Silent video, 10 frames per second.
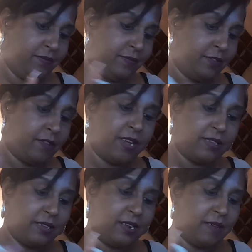the rest
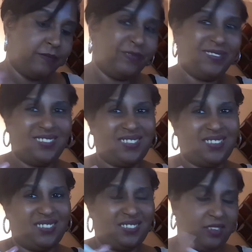of them
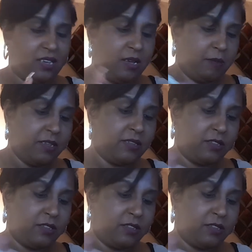eh, this